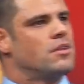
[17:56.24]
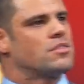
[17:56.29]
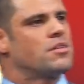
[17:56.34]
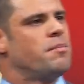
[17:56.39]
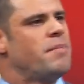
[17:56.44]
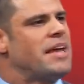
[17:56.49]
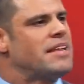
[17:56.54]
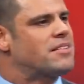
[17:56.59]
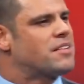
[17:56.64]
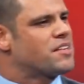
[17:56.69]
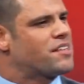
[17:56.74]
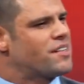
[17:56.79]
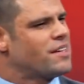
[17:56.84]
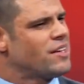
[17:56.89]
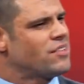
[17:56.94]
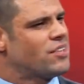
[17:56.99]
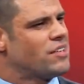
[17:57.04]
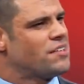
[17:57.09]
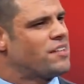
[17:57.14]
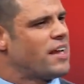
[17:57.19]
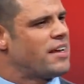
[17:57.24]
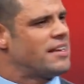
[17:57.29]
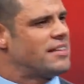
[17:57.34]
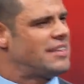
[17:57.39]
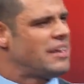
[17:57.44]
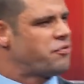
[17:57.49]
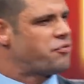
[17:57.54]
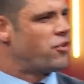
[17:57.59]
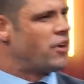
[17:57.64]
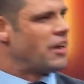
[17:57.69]
To make decisions at a
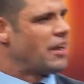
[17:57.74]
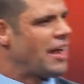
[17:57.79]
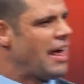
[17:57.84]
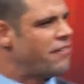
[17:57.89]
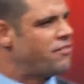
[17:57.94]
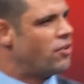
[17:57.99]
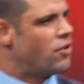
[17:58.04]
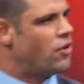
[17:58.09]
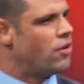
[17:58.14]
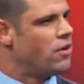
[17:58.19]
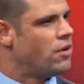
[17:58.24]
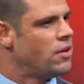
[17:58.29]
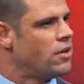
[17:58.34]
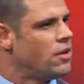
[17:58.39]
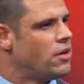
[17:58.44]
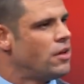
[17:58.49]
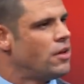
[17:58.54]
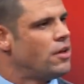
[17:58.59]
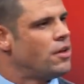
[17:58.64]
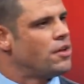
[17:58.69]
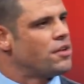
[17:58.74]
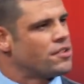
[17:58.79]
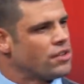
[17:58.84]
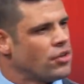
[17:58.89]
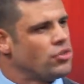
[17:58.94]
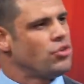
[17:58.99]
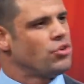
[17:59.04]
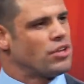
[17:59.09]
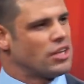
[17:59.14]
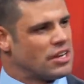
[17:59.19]
different level so
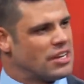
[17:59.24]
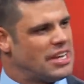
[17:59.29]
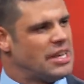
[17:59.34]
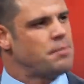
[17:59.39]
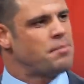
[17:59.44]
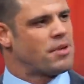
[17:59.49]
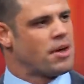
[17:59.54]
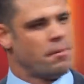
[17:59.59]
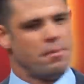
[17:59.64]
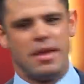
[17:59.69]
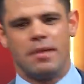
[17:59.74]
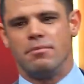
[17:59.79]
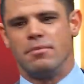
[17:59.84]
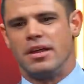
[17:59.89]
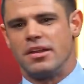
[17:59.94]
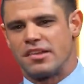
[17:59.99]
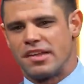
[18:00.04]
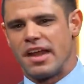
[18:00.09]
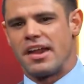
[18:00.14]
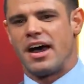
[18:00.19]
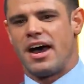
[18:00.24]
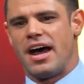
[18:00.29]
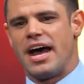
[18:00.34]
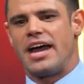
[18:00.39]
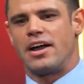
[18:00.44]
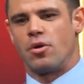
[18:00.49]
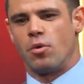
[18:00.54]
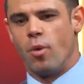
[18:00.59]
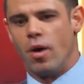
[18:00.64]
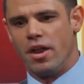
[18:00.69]
you can keep commitments at a
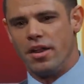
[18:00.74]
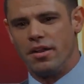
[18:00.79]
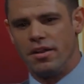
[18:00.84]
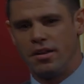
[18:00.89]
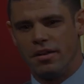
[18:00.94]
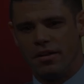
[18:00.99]
higher one.